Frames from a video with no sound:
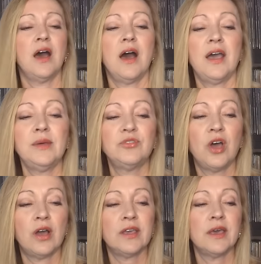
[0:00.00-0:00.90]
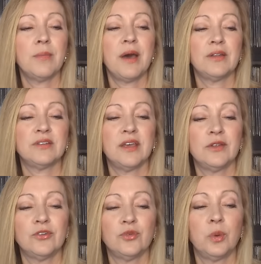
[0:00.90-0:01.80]
I am talking about
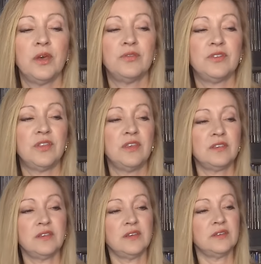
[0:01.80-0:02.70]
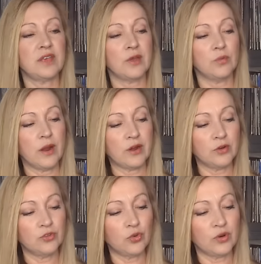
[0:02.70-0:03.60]
Taylor Swift. This is a
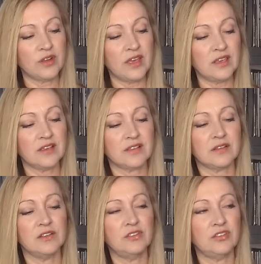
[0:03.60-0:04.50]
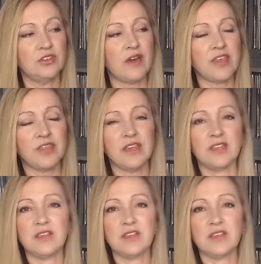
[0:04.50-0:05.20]
Record Store Day exclusive. I think